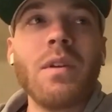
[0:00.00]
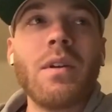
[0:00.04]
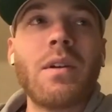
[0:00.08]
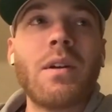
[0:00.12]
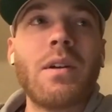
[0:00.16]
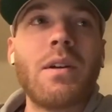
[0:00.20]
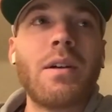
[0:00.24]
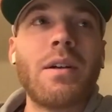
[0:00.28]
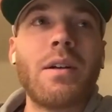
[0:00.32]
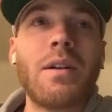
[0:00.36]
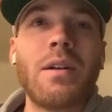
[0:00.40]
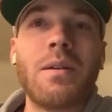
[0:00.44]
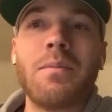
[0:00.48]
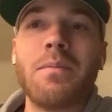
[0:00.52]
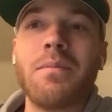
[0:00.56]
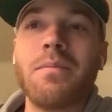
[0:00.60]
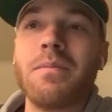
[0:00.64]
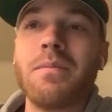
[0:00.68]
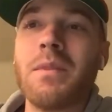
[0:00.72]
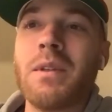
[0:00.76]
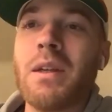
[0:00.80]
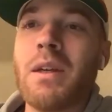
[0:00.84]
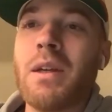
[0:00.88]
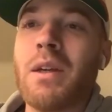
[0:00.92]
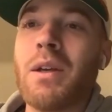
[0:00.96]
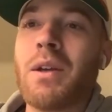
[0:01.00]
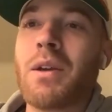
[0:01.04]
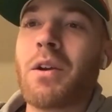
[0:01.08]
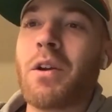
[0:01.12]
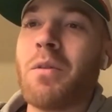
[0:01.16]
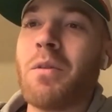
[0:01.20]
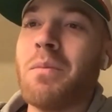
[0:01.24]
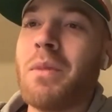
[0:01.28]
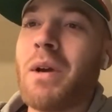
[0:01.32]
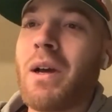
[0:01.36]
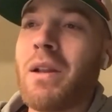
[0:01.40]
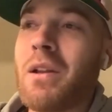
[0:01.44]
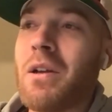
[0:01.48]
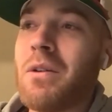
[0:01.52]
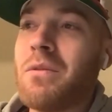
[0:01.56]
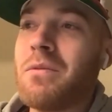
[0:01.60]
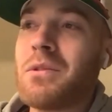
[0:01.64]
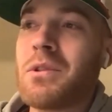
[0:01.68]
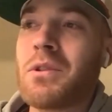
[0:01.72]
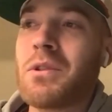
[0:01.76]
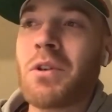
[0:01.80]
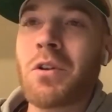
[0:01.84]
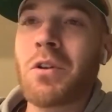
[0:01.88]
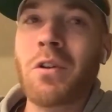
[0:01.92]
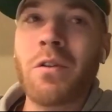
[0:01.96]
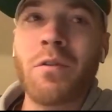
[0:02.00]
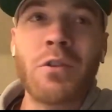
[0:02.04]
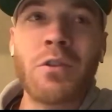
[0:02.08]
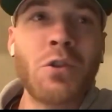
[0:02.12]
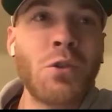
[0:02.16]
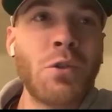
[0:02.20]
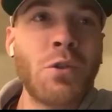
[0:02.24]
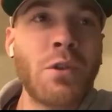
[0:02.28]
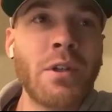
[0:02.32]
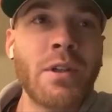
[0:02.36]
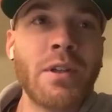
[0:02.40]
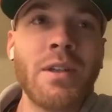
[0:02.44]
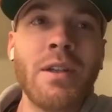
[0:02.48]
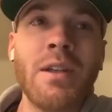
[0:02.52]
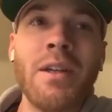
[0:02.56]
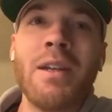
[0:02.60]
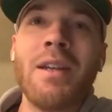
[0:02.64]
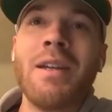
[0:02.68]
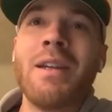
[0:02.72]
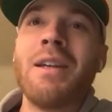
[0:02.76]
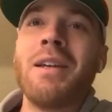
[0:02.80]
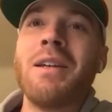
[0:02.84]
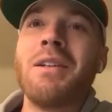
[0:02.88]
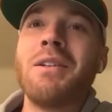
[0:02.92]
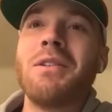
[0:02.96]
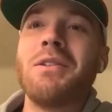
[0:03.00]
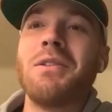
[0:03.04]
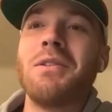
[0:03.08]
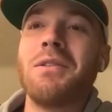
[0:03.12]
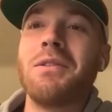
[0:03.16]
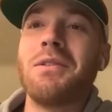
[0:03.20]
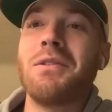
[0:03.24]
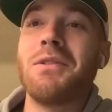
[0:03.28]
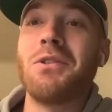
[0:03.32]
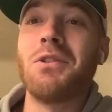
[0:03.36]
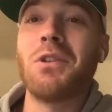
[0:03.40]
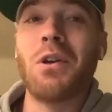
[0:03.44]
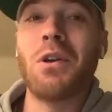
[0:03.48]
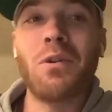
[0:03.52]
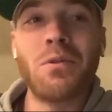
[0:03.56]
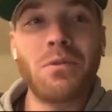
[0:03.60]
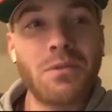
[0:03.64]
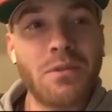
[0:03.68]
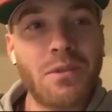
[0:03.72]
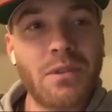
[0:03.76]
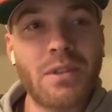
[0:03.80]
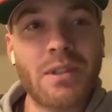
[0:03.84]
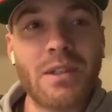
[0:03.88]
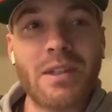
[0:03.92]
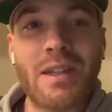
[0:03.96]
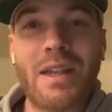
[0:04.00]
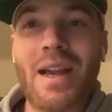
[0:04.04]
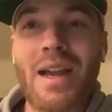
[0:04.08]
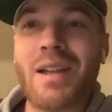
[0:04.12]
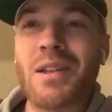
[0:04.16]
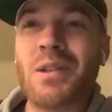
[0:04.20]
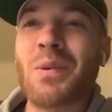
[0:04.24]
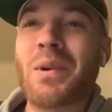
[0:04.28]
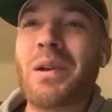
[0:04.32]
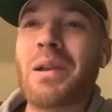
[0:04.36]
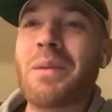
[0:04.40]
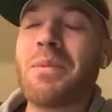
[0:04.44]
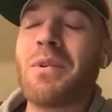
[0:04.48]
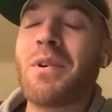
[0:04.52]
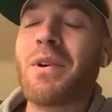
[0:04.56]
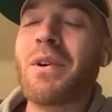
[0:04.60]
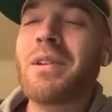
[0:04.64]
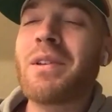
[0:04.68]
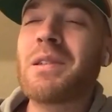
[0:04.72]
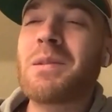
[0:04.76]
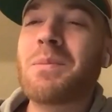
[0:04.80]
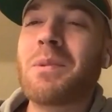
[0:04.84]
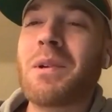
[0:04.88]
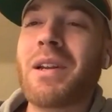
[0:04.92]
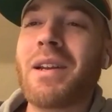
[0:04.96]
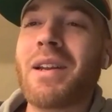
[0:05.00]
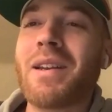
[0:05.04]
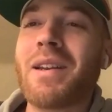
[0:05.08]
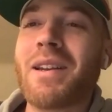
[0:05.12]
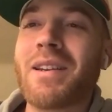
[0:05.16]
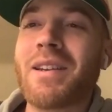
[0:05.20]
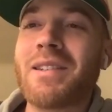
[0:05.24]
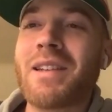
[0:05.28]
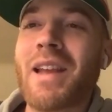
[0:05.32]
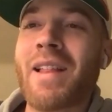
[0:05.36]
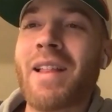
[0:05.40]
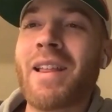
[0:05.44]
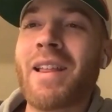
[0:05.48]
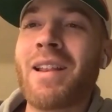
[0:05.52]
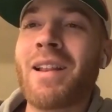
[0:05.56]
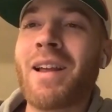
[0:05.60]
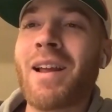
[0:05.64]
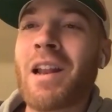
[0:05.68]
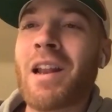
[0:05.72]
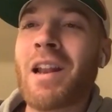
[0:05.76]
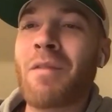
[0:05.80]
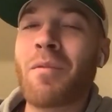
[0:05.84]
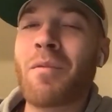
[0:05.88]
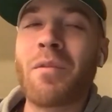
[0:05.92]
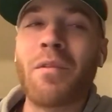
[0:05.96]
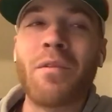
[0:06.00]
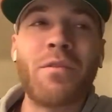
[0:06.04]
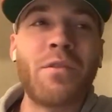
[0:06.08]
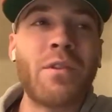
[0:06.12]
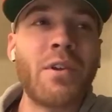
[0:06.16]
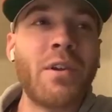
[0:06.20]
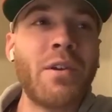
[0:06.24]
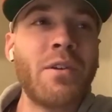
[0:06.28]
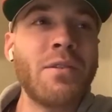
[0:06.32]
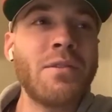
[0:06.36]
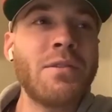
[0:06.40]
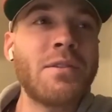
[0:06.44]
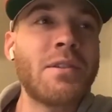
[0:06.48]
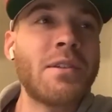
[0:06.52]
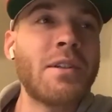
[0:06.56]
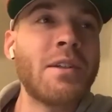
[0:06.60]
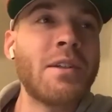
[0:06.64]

Curbelo struggled shooting. Jones got 20 points, but he didn't exactly light it up in the field.